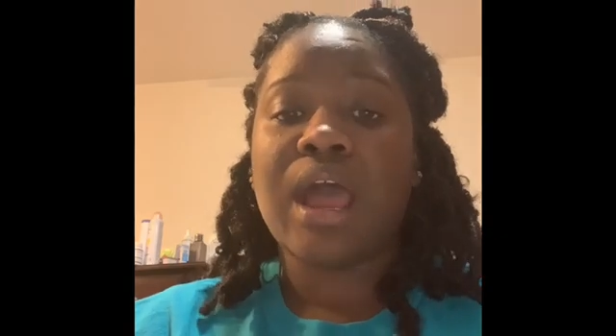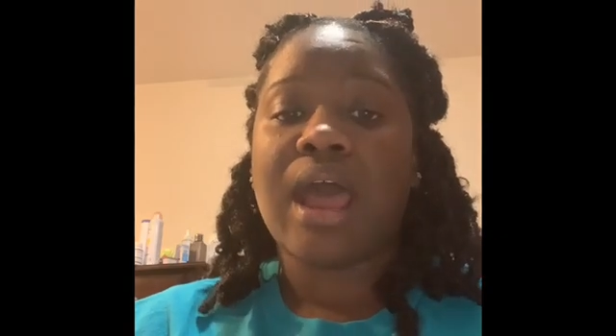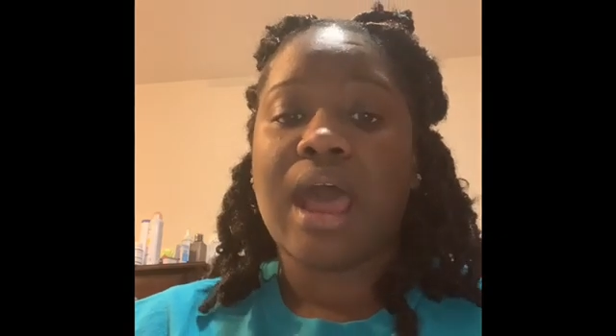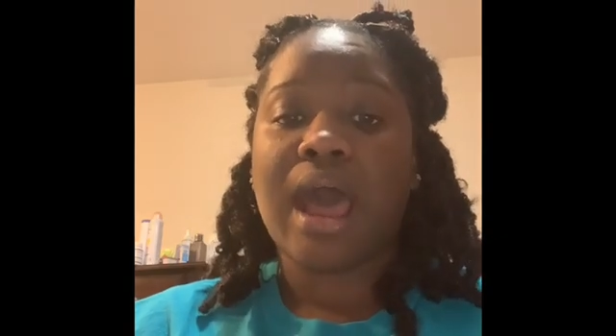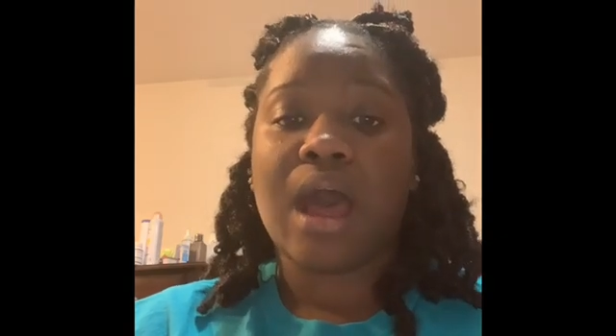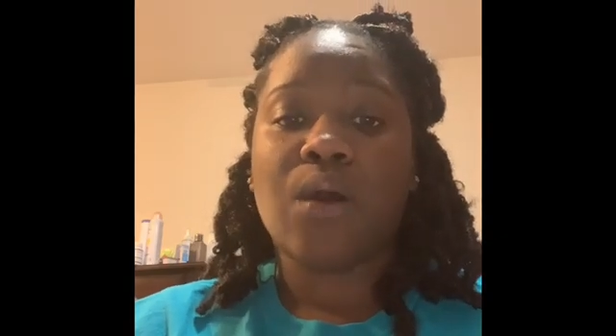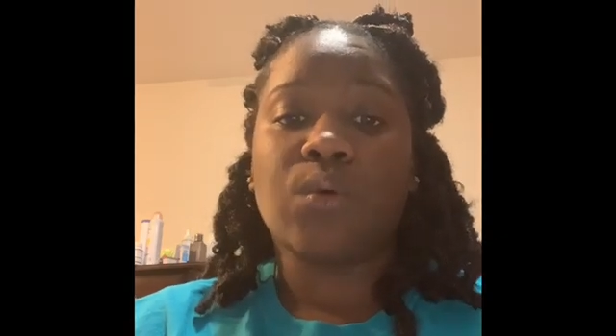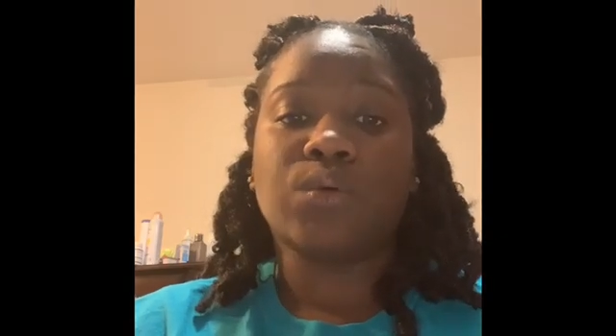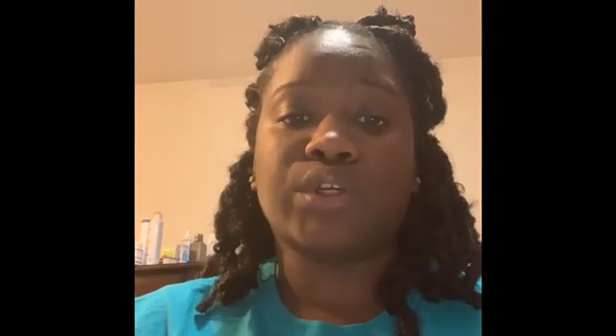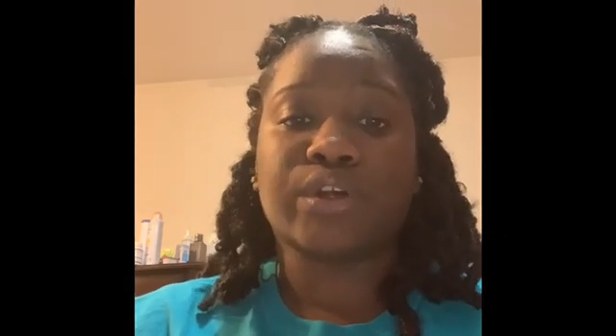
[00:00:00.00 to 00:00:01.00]
how
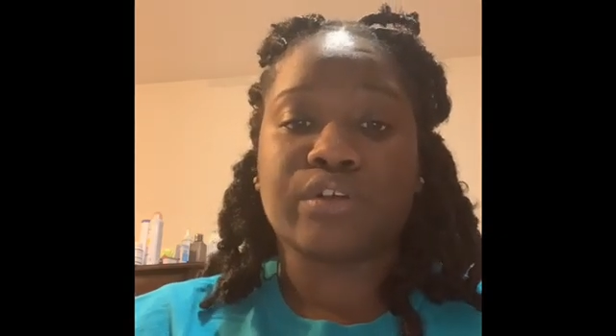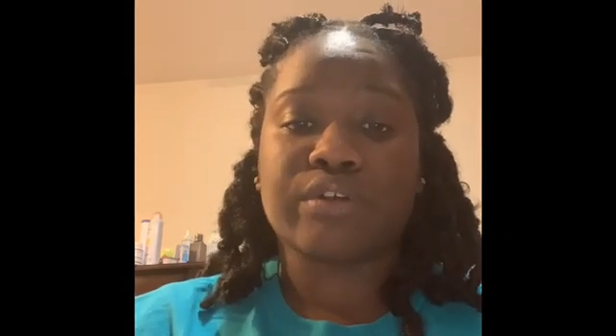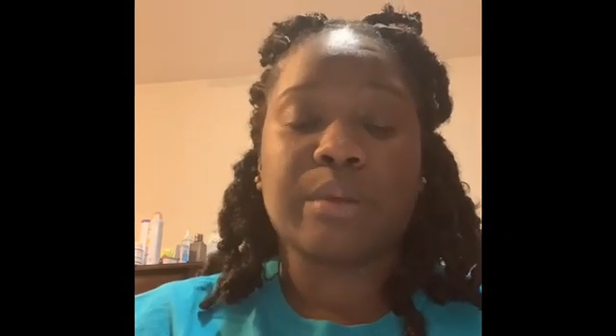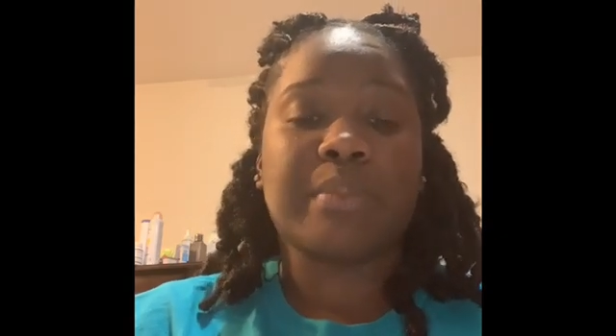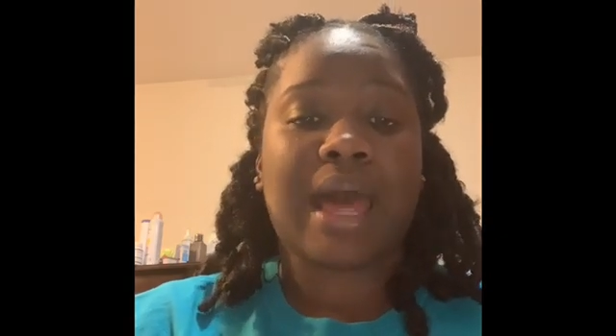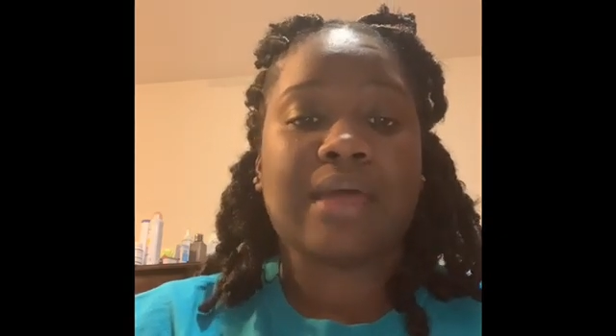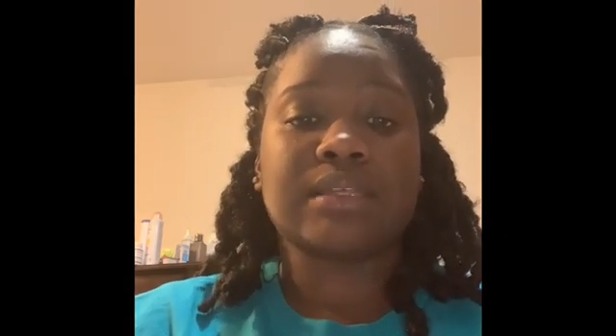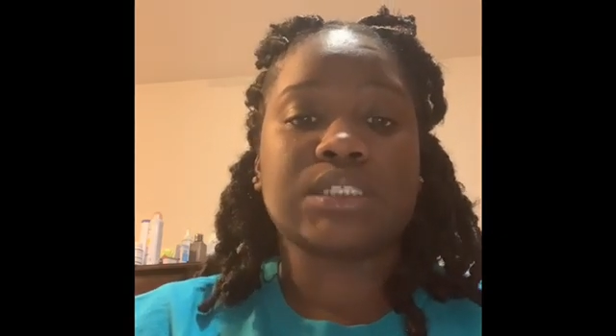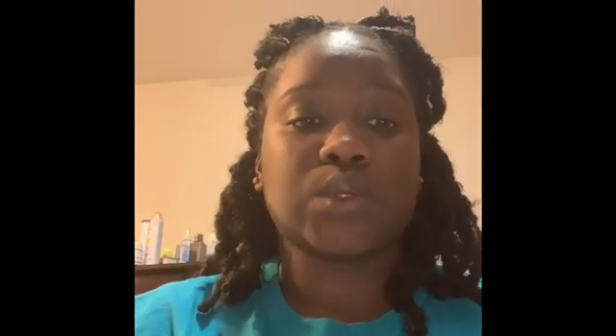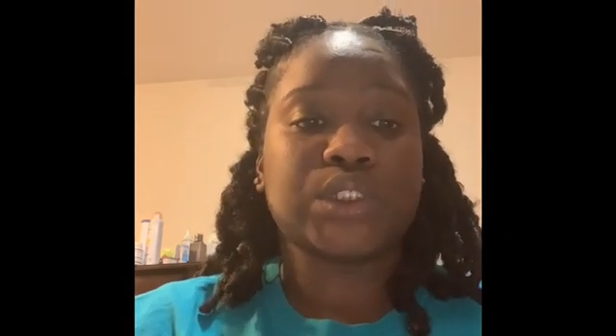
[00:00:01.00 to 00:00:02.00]
your career path is
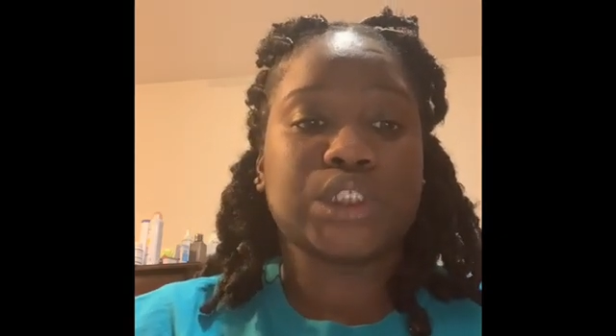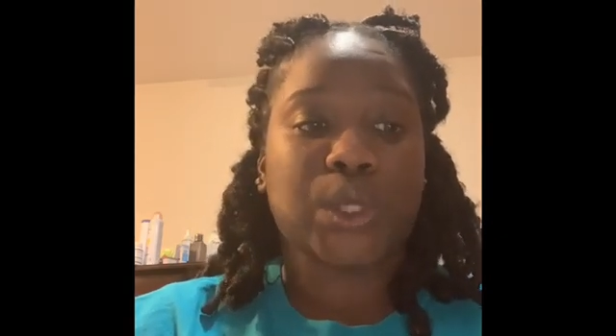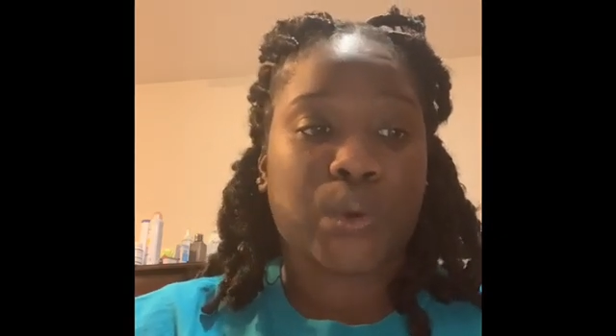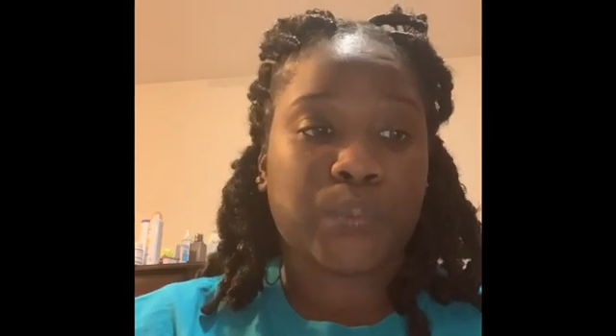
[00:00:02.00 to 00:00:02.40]
going to go